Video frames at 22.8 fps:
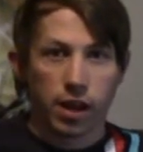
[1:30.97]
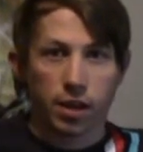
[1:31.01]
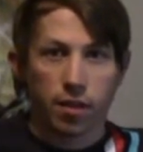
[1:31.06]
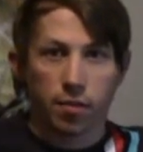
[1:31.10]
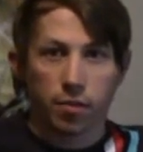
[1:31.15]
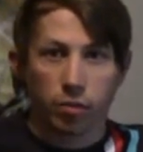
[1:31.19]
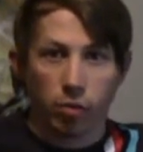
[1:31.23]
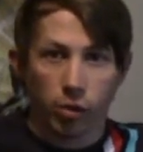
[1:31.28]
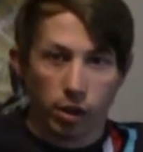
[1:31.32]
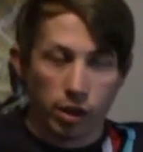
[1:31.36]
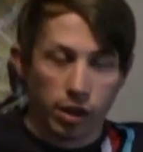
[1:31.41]
It
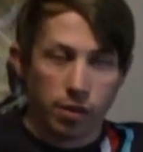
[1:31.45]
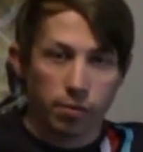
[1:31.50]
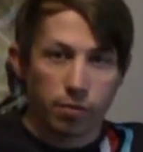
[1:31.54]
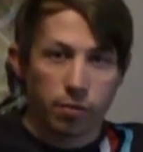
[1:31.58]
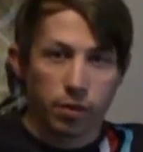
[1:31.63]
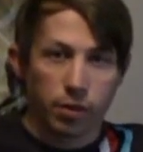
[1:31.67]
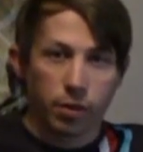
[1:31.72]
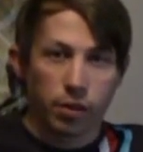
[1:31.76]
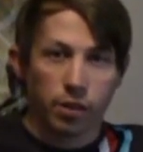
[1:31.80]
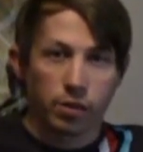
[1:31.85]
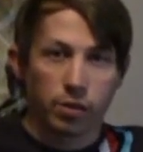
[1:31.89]
really
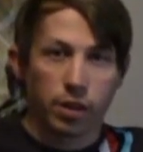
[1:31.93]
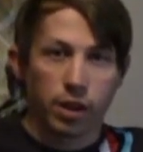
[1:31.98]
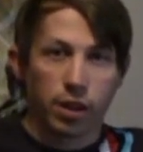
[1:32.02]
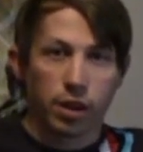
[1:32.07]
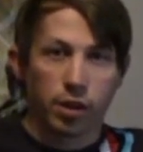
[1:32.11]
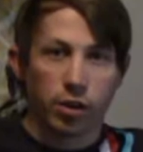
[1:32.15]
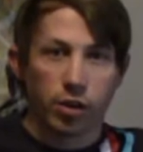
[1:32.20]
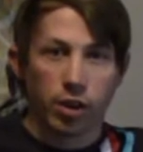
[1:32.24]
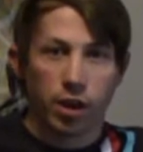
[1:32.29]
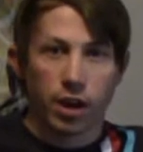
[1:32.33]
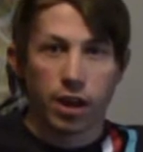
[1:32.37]
feels like
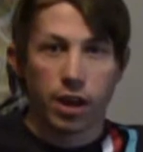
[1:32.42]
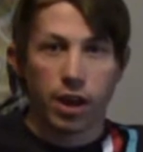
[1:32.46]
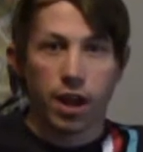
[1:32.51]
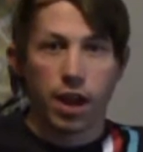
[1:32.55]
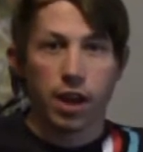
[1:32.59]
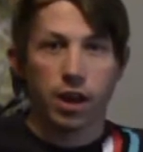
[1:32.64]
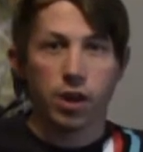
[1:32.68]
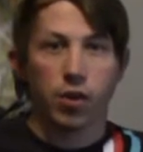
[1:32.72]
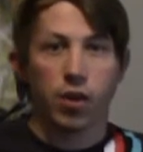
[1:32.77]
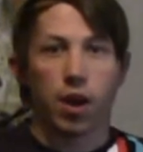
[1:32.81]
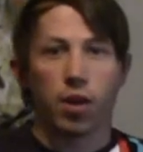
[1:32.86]
you're in it,
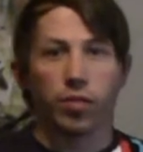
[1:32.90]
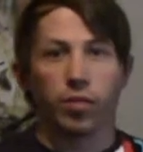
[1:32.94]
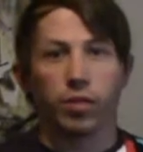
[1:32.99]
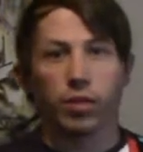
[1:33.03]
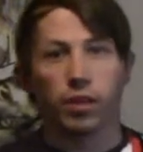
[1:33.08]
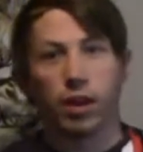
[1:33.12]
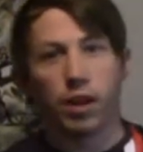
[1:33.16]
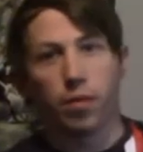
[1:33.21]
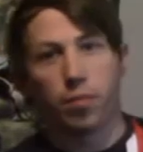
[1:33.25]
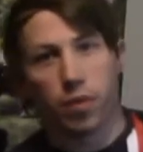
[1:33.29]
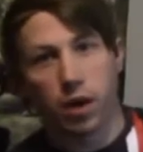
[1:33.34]
and you have to
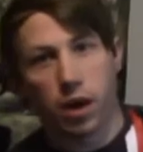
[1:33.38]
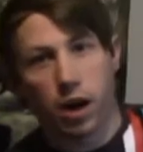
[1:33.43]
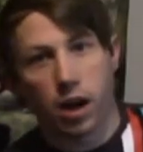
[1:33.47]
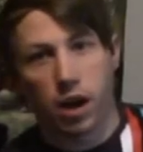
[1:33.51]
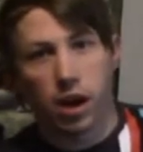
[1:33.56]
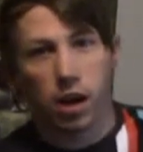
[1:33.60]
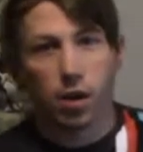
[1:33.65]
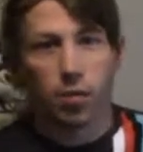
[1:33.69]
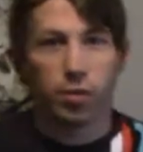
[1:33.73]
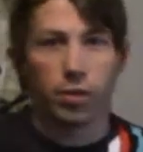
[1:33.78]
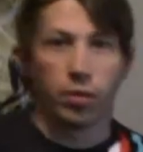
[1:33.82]
like
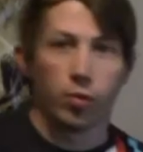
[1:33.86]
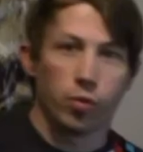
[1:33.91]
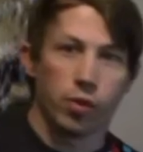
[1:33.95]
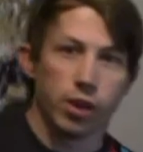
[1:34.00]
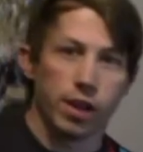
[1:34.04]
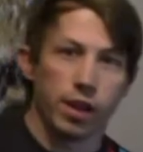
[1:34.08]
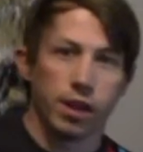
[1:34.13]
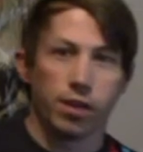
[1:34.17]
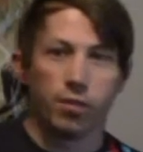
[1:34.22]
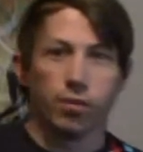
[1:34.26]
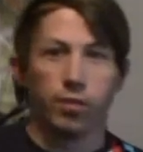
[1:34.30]
bob and
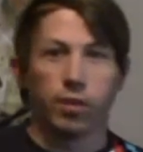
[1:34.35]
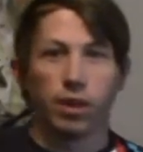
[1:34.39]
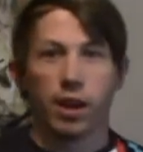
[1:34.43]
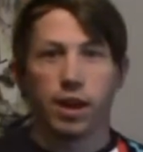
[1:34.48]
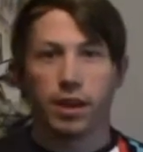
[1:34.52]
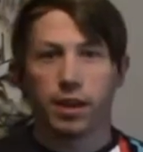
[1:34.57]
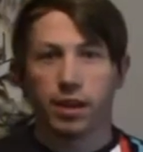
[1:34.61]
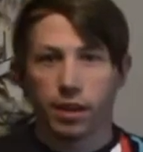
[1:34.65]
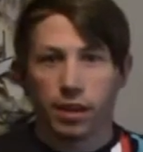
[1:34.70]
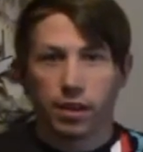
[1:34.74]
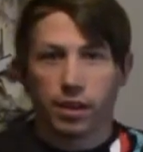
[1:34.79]
weave
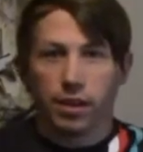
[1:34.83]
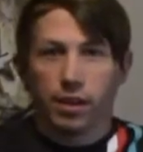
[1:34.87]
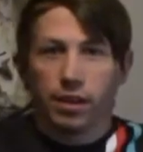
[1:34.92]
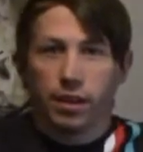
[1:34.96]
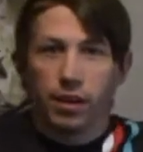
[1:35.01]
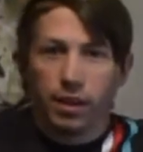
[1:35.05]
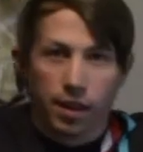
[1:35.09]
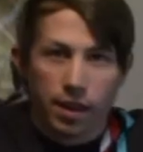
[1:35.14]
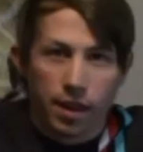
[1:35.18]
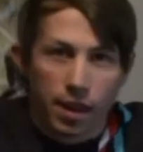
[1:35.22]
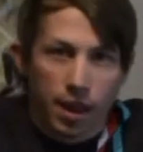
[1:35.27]
like a
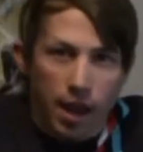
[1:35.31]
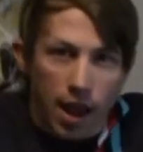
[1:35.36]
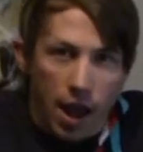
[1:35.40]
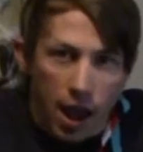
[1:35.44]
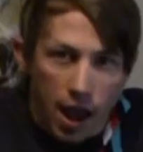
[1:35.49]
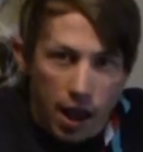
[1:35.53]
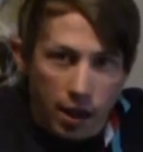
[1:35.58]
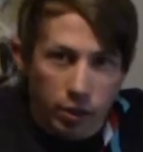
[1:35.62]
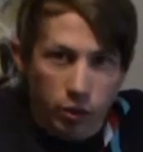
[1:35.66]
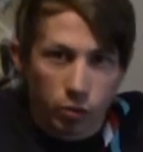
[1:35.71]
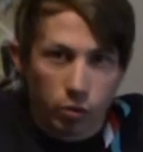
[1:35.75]

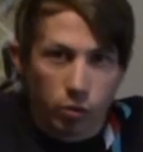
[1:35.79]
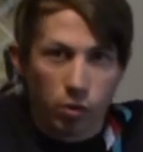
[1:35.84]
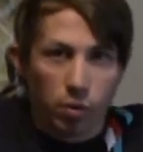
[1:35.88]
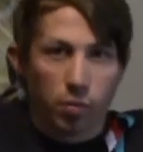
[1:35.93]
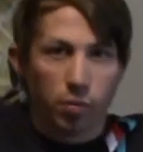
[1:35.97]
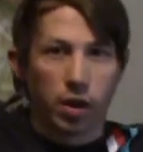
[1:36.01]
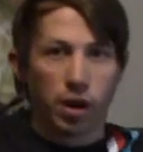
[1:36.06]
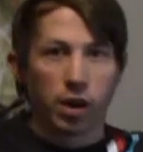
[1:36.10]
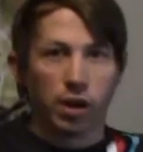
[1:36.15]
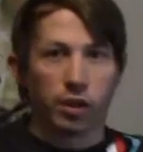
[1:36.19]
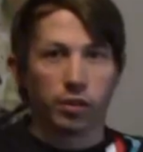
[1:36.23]
actual
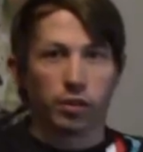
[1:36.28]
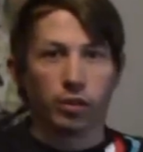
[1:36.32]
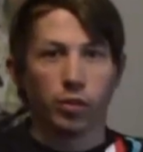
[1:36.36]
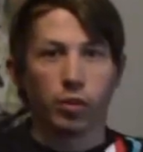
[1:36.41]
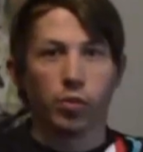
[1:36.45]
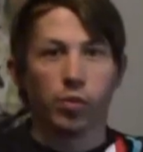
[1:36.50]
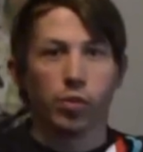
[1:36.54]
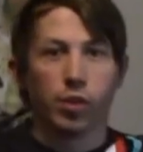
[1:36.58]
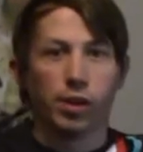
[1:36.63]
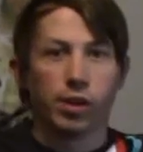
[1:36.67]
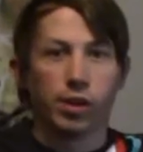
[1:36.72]
boxer
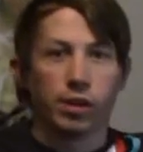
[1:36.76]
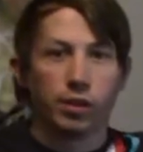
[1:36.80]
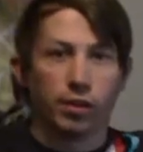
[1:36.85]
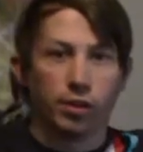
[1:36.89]
would.